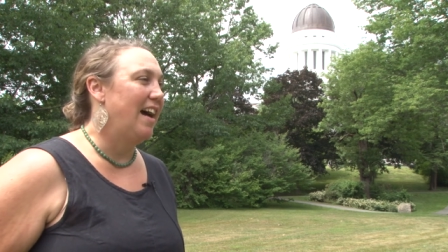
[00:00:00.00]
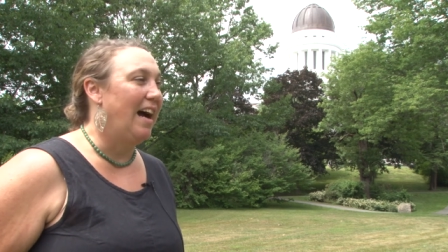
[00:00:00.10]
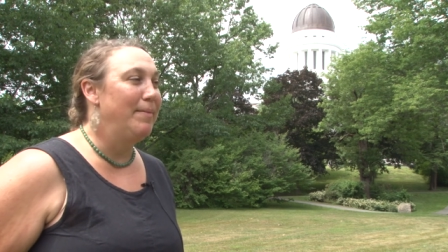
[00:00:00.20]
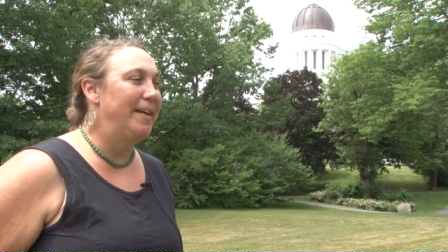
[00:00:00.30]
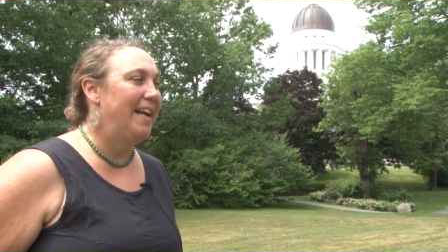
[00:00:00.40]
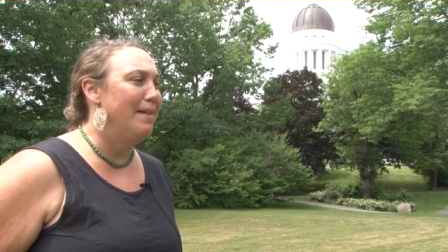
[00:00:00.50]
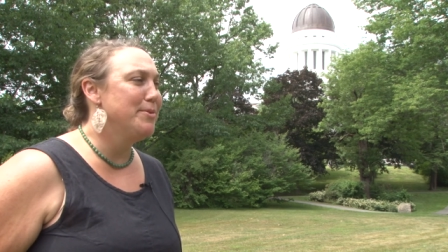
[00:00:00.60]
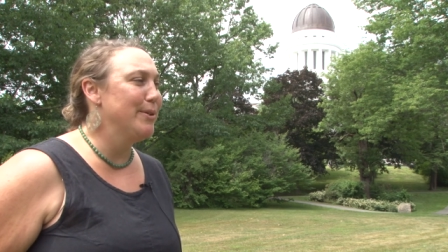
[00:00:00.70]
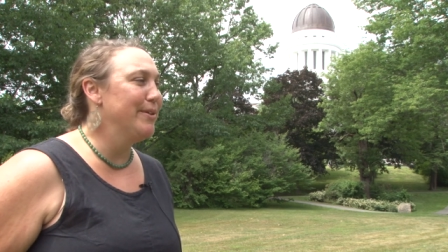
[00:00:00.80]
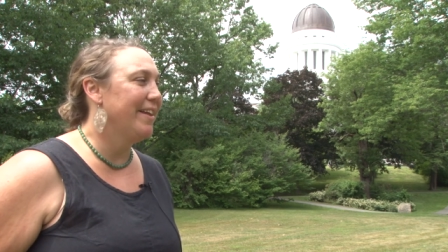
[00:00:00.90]
I mean,
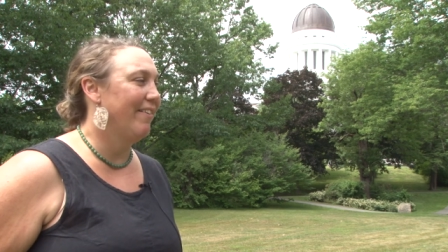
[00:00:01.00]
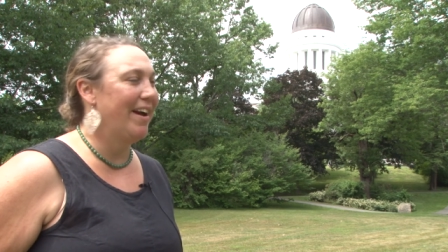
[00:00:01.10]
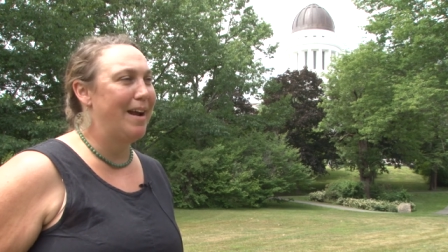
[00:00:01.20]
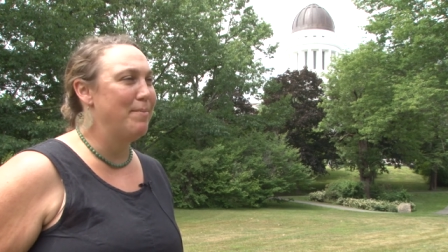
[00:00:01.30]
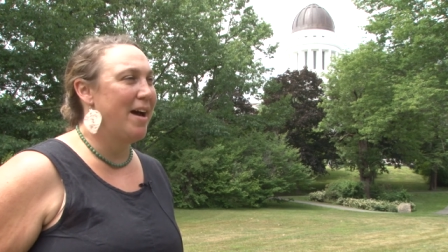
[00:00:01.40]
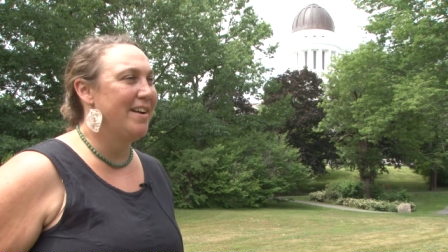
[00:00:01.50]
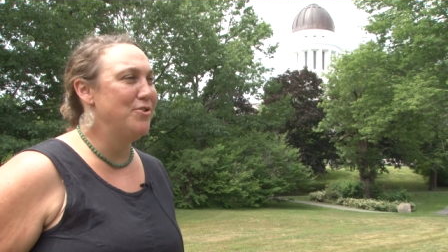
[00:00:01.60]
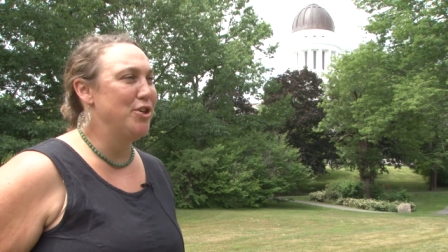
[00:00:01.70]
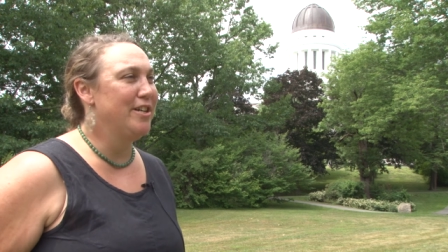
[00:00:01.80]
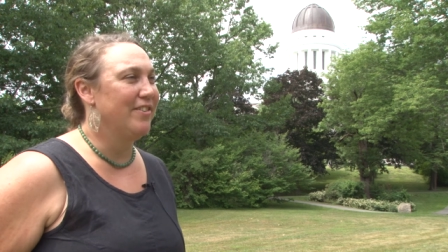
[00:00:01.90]
absolutely, right? I'm not
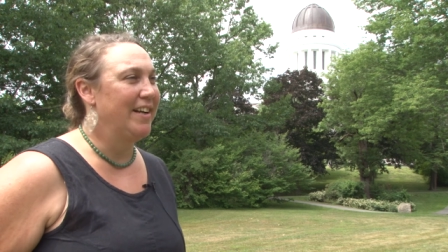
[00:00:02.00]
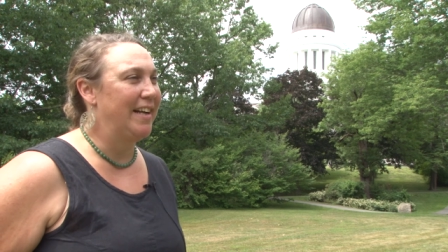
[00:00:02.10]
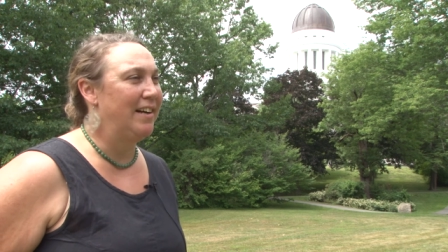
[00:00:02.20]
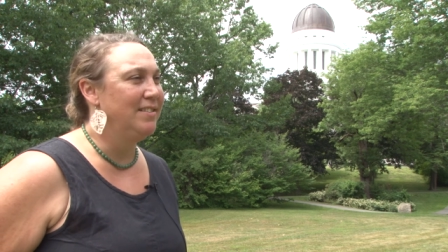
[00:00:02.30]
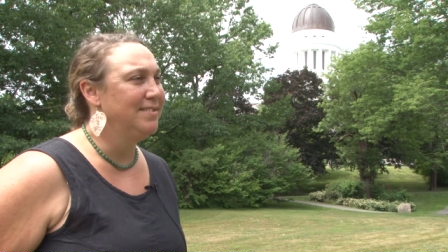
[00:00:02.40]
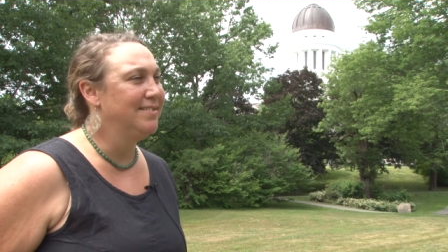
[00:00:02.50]
in jail right now.